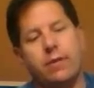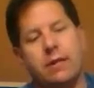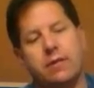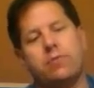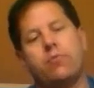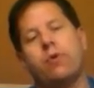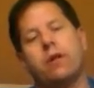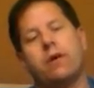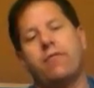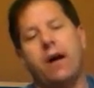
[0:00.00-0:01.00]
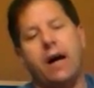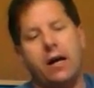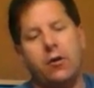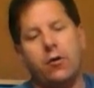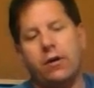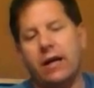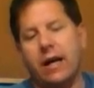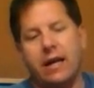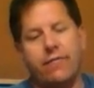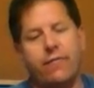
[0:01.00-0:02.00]
this with a file or a
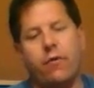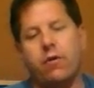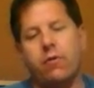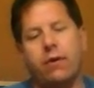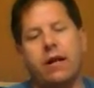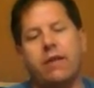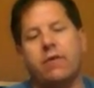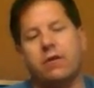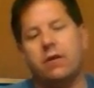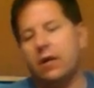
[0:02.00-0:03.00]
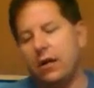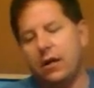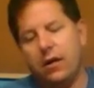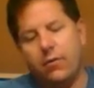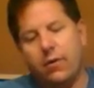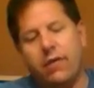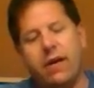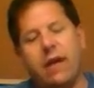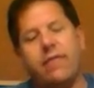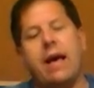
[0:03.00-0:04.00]
knife or whatever
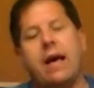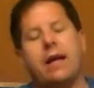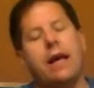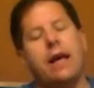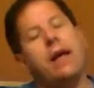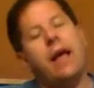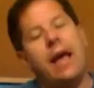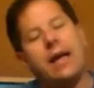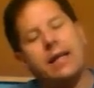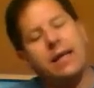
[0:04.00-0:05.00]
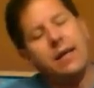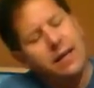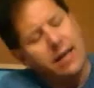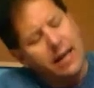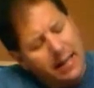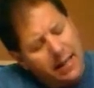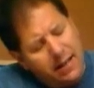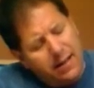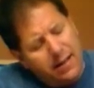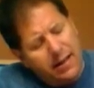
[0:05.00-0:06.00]
you have handy. And
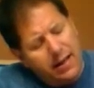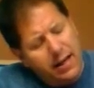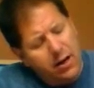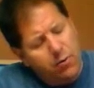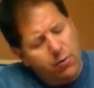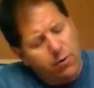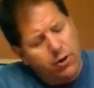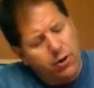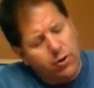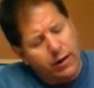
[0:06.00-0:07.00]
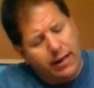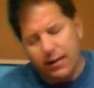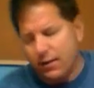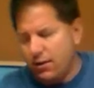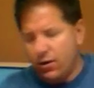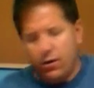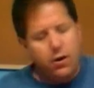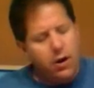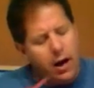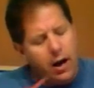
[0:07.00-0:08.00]
then here where the joint is,
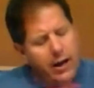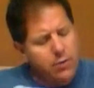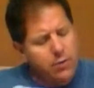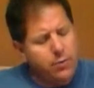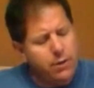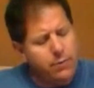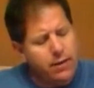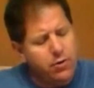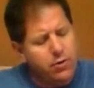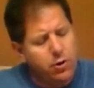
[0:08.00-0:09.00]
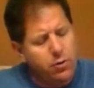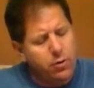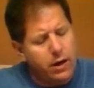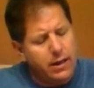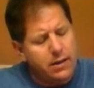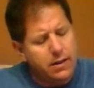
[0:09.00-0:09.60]
I just put a bit of glue on it.